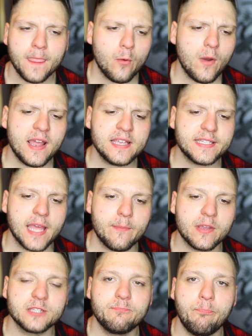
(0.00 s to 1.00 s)
And why is
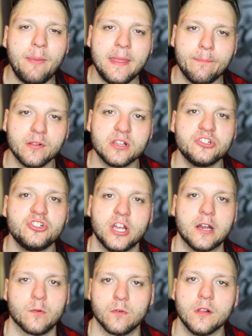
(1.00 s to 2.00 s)
that? Because people in
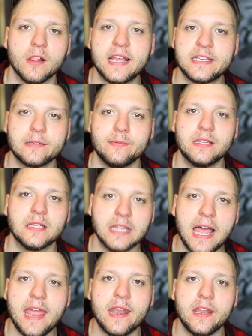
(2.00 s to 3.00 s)
general like to be
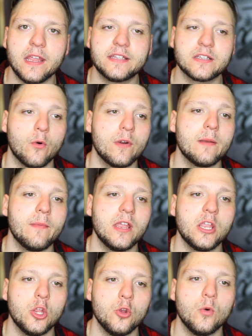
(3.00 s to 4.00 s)
led. It's going to
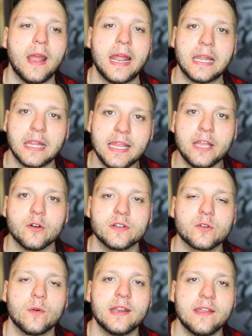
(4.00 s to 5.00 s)
make you a leader.
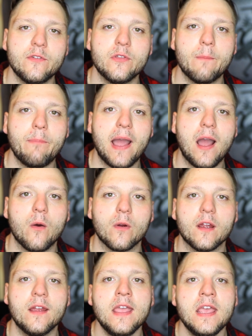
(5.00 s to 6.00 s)
It's going to give you the
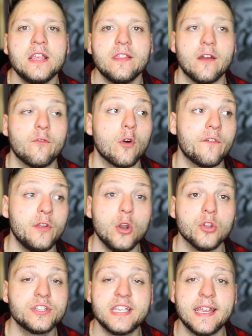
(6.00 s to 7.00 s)
power. Therefore, if you
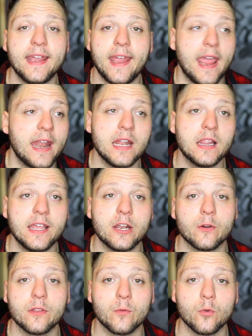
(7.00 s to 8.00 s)
don't see any
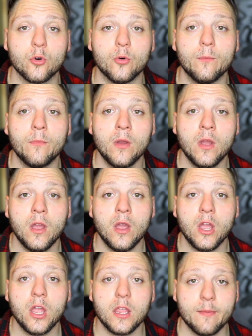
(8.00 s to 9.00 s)
leader in the room,
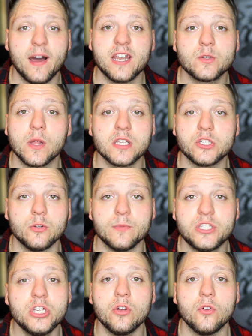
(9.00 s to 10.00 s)
you might as well assume
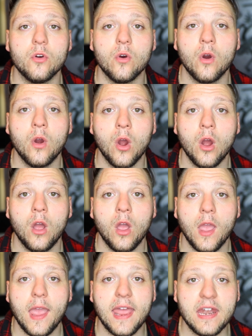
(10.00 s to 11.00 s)
it's you.
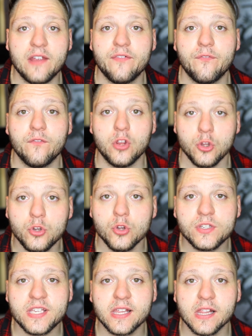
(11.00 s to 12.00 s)
And if you
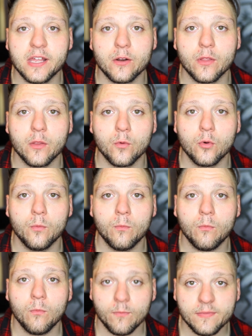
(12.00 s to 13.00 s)
do see the leader in the
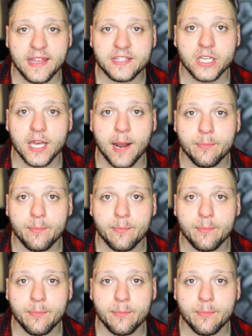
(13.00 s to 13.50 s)
room, that's a good